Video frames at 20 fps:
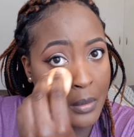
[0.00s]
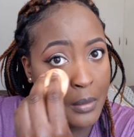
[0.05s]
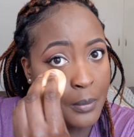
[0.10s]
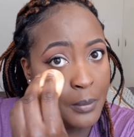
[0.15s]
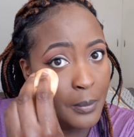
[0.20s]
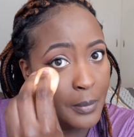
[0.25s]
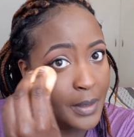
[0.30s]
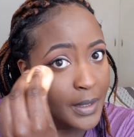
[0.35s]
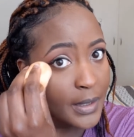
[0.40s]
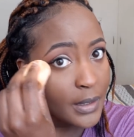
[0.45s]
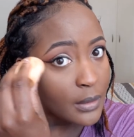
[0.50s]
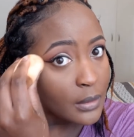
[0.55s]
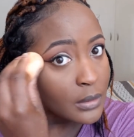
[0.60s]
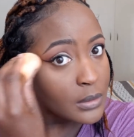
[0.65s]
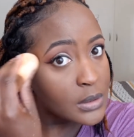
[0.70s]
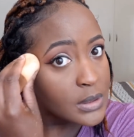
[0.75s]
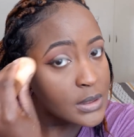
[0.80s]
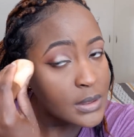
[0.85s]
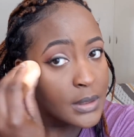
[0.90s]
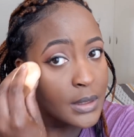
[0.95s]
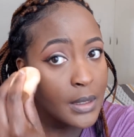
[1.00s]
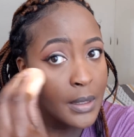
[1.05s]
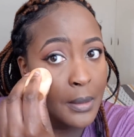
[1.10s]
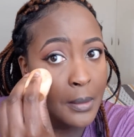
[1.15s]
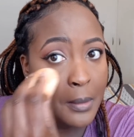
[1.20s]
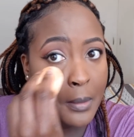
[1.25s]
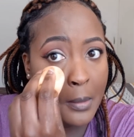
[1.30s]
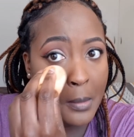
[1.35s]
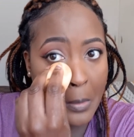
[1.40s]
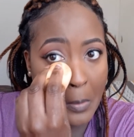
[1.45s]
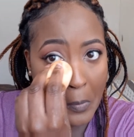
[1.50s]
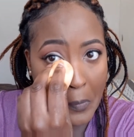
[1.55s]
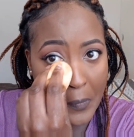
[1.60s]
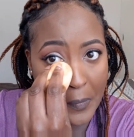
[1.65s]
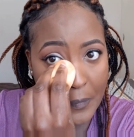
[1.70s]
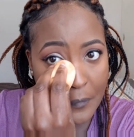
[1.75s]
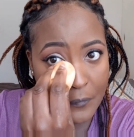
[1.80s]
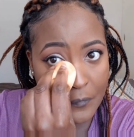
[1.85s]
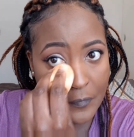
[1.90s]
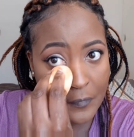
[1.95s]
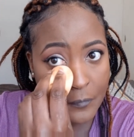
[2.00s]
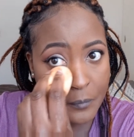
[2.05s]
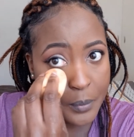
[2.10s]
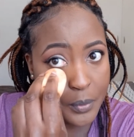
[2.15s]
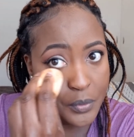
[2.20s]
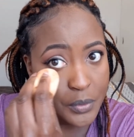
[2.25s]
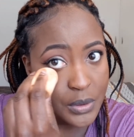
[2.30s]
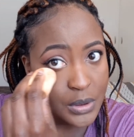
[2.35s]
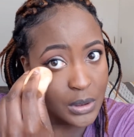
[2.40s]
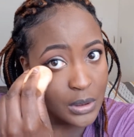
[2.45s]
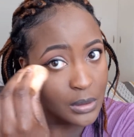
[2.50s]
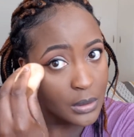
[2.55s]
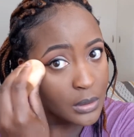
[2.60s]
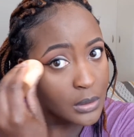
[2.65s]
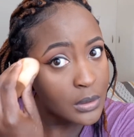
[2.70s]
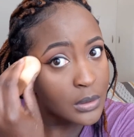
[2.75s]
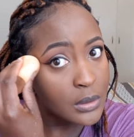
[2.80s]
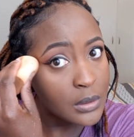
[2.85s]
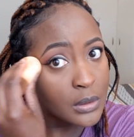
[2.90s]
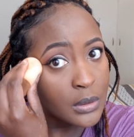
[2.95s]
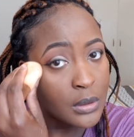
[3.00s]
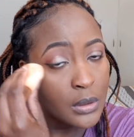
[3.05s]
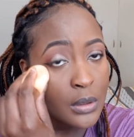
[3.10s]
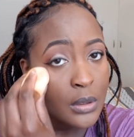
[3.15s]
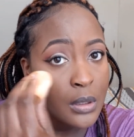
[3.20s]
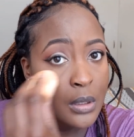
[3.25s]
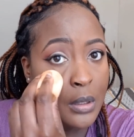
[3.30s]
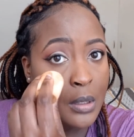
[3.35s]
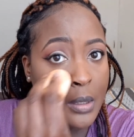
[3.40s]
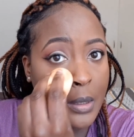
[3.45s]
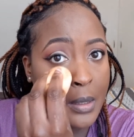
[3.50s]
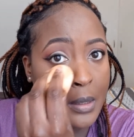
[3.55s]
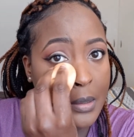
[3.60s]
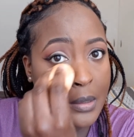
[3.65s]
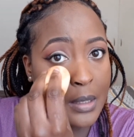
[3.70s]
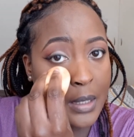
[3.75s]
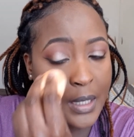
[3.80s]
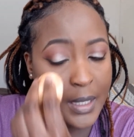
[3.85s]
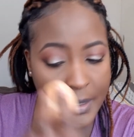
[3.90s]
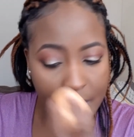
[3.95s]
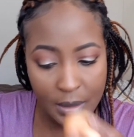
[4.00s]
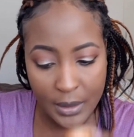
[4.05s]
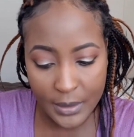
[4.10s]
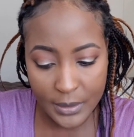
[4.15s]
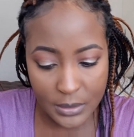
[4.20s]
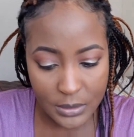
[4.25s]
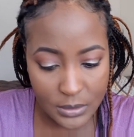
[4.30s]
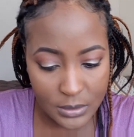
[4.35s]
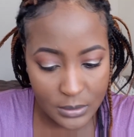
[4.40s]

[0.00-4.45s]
my skin wherever I put the highlight.